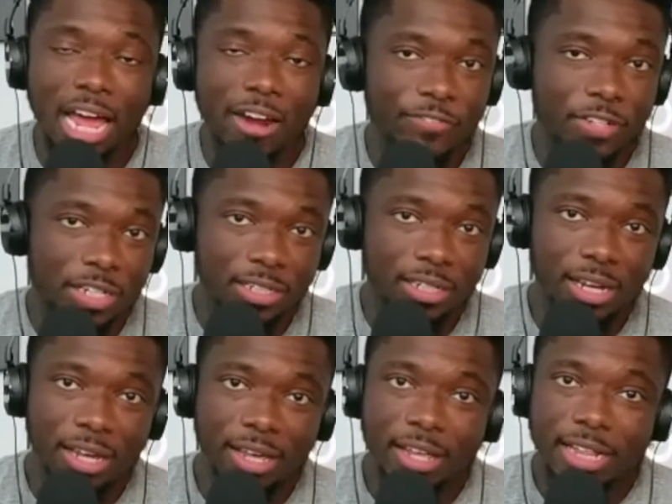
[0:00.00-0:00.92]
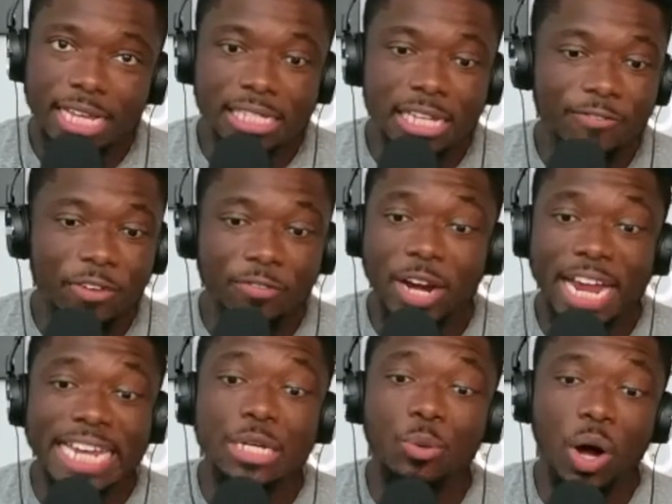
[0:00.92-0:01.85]
fun. That's not fun for
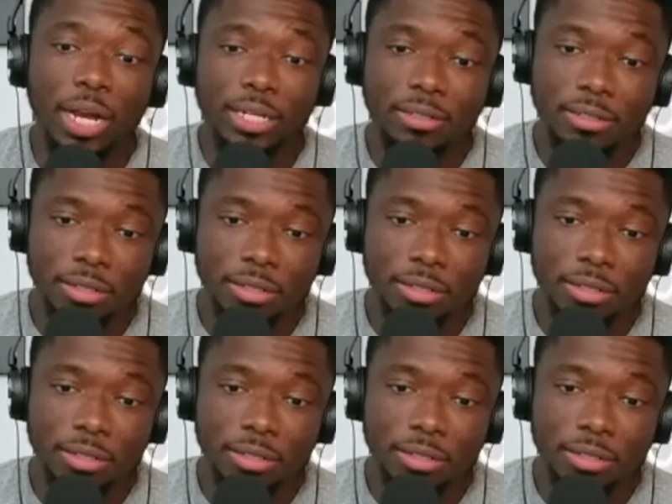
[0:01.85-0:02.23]
anyone.